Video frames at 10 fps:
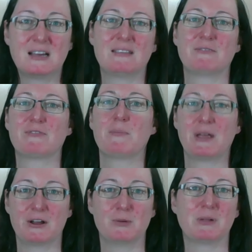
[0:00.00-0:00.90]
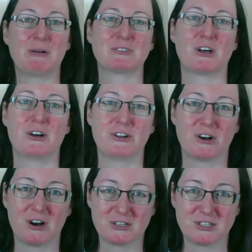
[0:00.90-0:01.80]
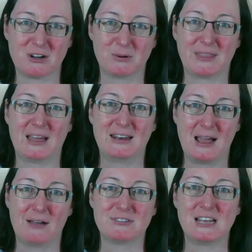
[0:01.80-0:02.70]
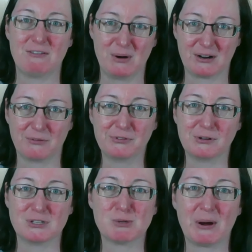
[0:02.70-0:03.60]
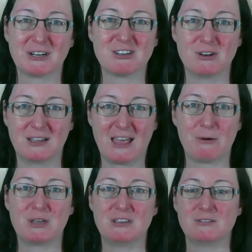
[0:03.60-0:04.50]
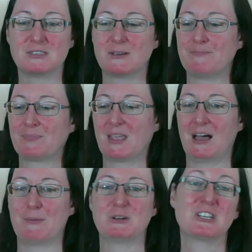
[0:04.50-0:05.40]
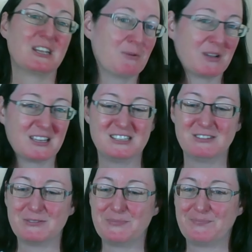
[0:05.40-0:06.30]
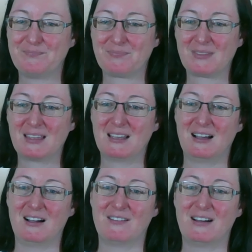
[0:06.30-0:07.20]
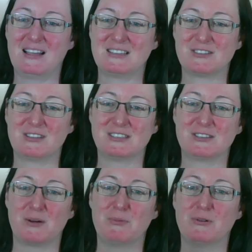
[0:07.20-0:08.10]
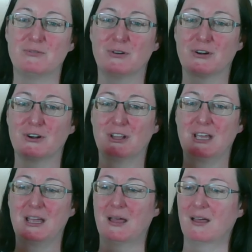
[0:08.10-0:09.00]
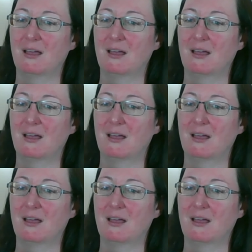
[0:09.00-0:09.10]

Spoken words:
and then from there you play what's called your heart song with that NAF, Native American Flute Inspired tuning that we use, which anyone can do. All right, so this is our beautiful curly